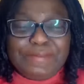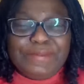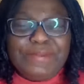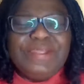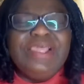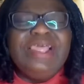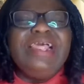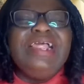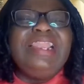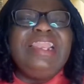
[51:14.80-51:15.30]

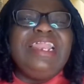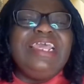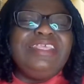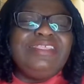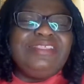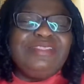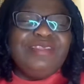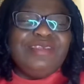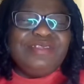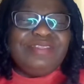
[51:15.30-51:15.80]
Let's
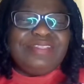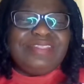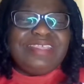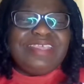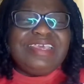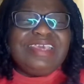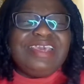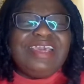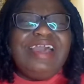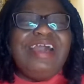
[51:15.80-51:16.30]
not take
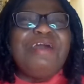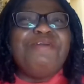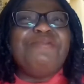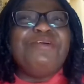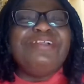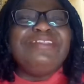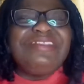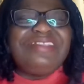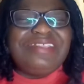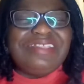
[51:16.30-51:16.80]
our
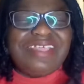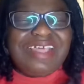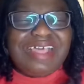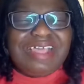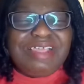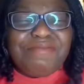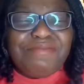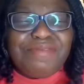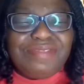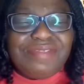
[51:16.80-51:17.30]
time
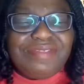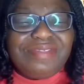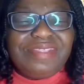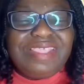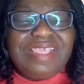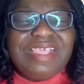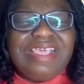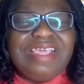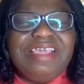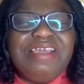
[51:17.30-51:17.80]
to seek
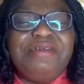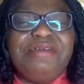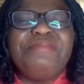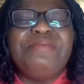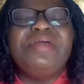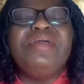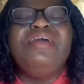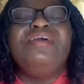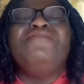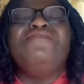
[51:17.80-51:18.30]
help.
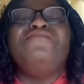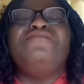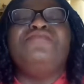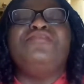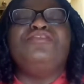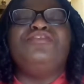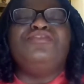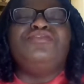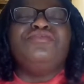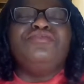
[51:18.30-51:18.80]
For
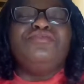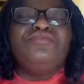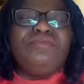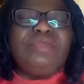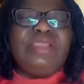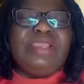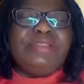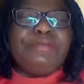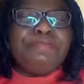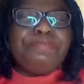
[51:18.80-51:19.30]

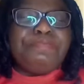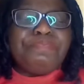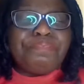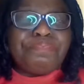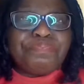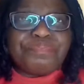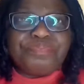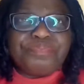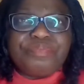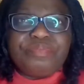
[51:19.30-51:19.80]
children,
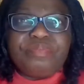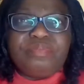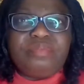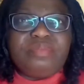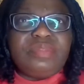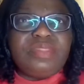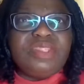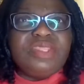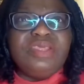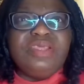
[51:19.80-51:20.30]

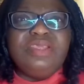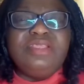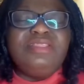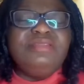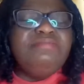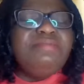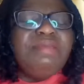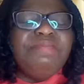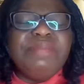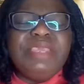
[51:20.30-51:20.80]
it may
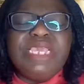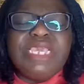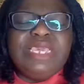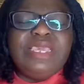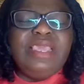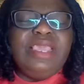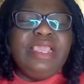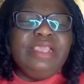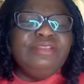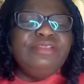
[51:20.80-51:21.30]
make a
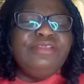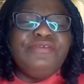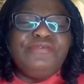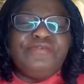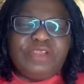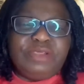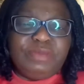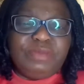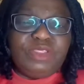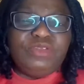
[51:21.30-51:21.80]
difference
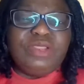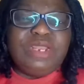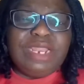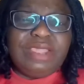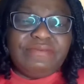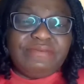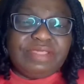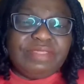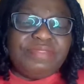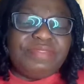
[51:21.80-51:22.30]
between life and
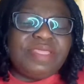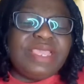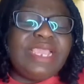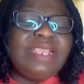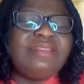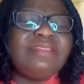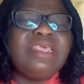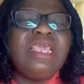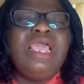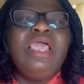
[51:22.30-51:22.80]
death,
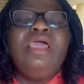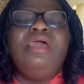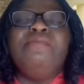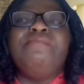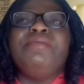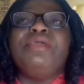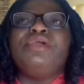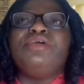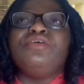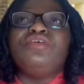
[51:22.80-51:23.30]

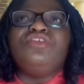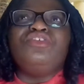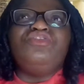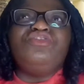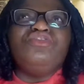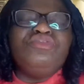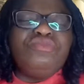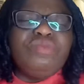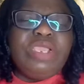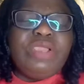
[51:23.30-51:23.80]
because
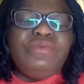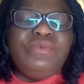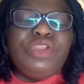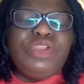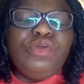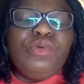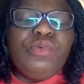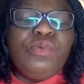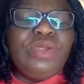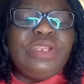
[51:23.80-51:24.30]
children, we don't want
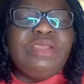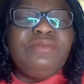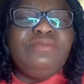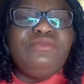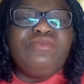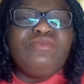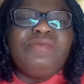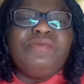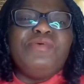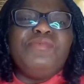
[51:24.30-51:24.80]
them to have what
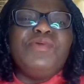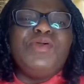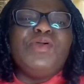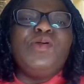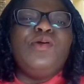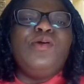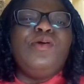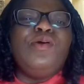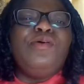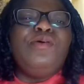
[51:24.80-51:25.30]
we call
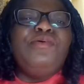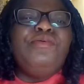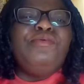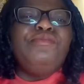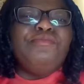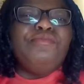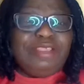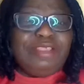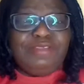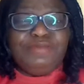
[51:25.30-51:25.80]

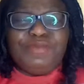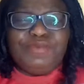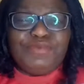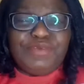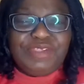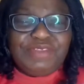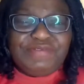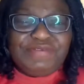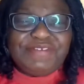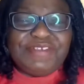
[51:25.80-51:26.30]

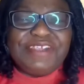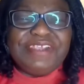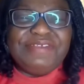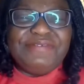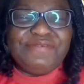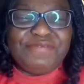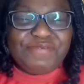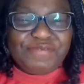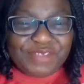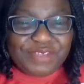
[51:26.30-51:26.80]
respiratory
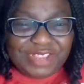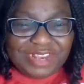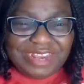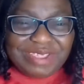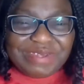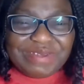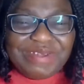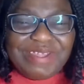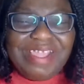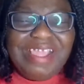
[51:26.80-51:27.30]
failure,
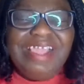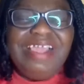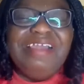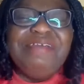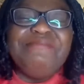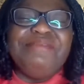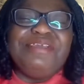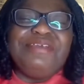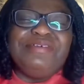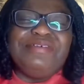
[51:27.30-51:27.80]

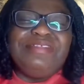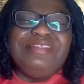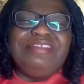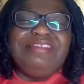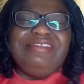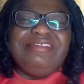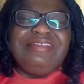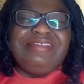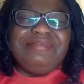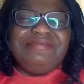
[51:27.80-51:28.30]
because it is the
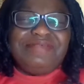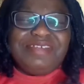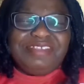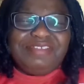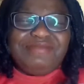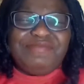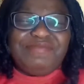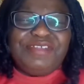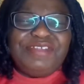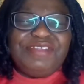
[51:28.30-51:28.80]

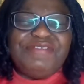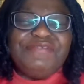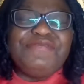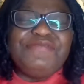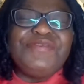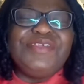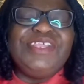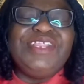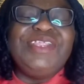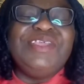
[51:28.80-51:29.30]
respiratory
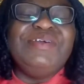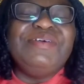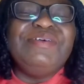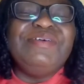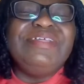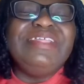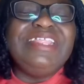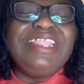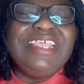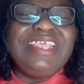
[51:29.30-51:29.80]
failure
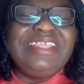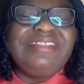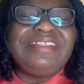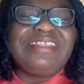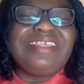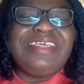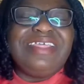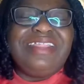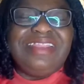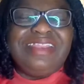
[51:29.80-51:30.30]
that
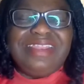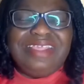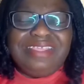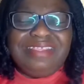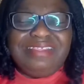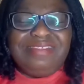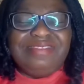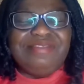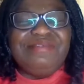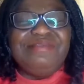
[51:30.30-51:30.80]
can lead
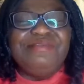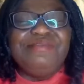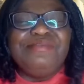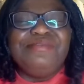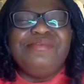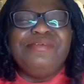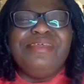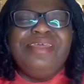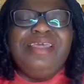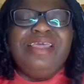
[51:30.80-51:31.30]
to
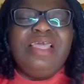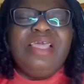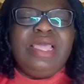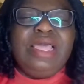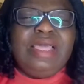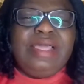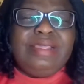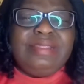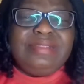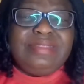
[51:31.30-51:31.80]

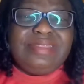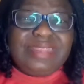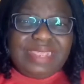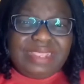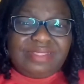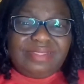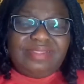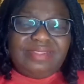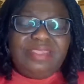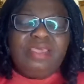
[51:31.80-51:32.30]
death
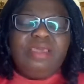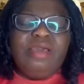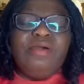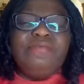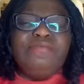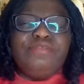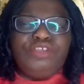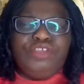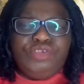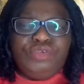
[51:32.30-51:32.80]
of
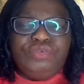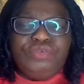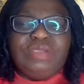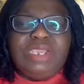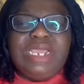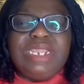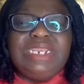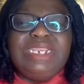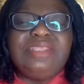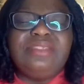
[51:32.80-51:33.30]
children. And
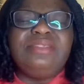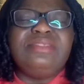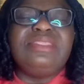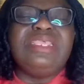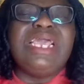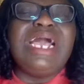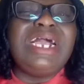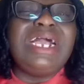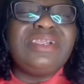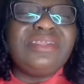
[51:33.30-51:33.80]
this is the
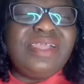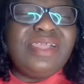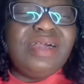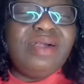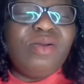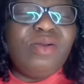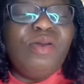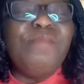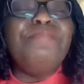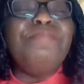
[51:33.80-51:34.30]
actual
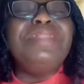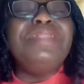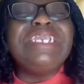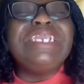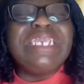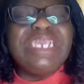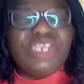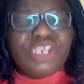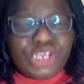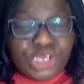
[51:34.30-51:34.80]

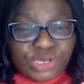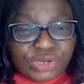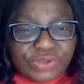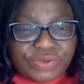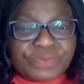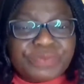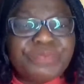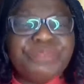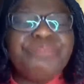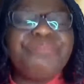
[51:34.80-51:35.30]
complication
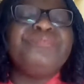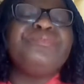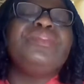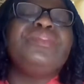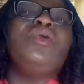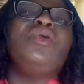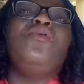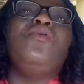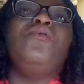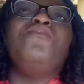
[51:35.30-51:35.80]

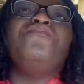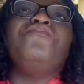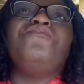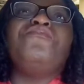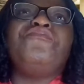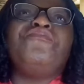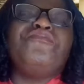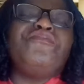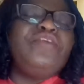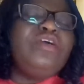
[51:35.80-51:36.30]
of
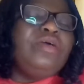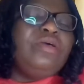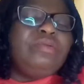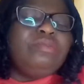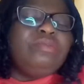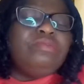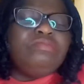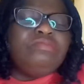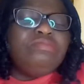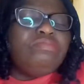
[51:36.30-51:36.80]

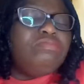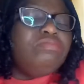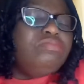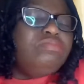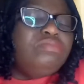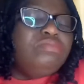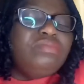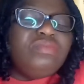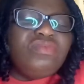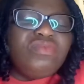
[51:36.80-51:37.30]

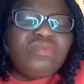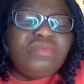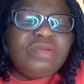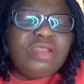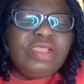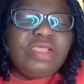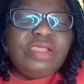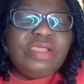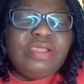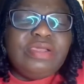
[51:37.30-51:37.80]

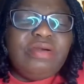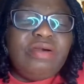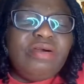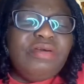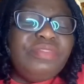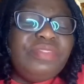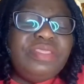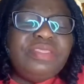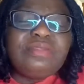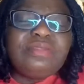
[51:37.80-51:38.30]
all this
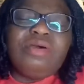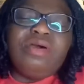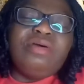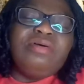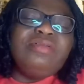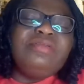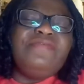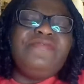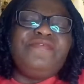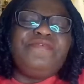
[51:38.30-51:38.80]

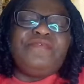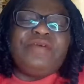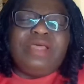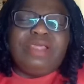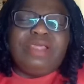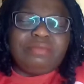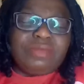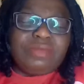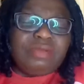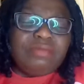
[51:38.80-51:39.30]
cough and
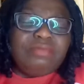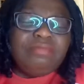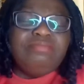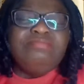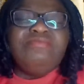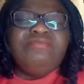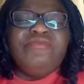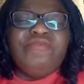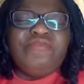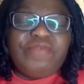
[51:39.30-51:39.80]

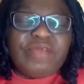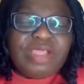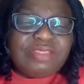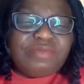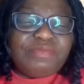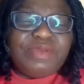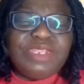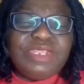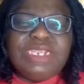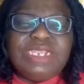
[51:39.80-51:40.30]
fast
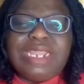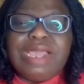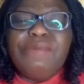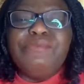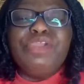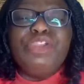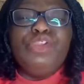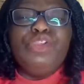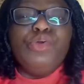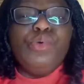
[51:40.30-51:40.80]
breathing that we
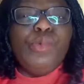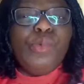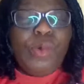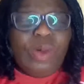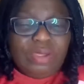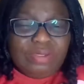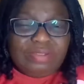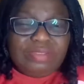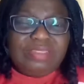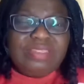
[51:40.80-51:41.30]
don't want.
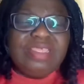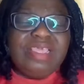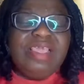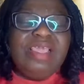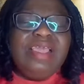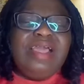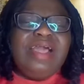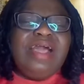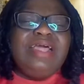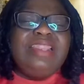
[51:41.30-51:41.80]

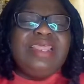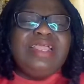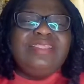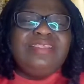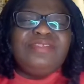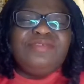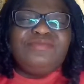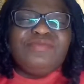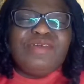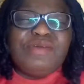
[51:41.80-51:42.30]
And that is why
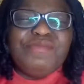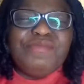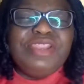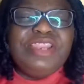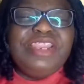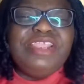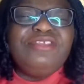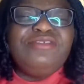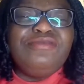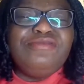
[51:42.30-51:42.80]
we need
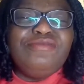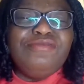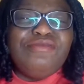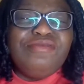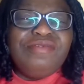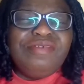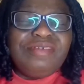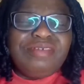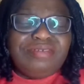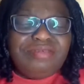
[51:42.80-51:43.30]
to
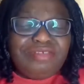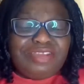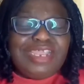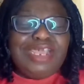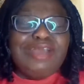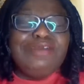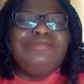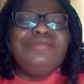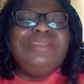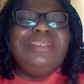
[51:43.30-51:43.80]
tackle
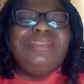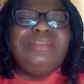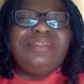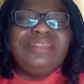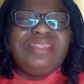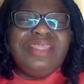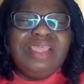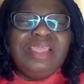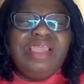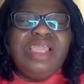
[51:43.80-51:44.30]
it
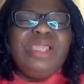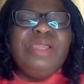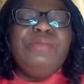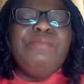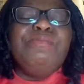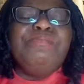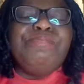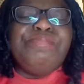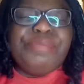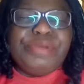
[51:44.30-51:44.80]

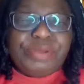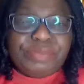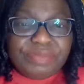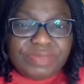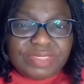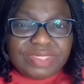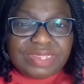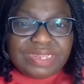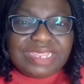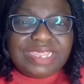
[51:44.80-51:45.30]

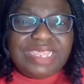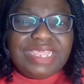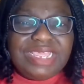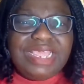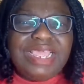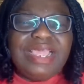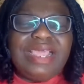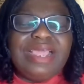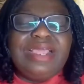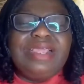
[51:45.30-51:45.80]
promptly.
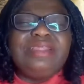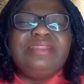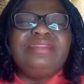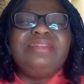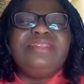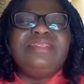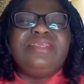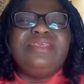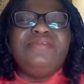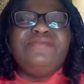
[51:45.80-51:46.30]
And if
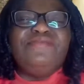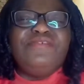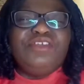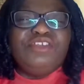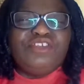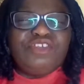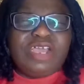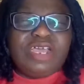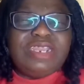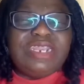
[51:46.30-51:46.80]
your child
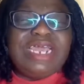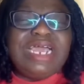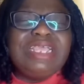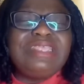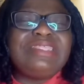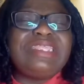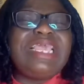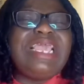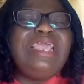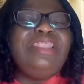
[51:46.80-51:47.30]
has any
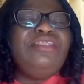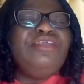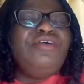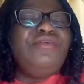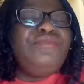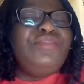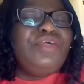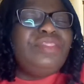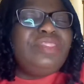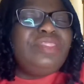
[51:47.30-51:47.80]
of the
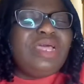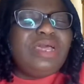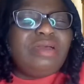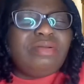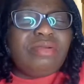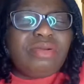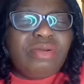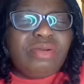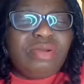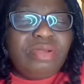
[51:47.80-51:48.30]
other
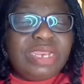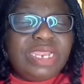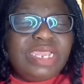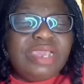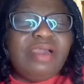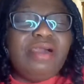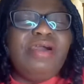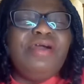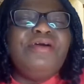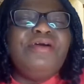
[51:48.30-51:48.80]
chronic coughs,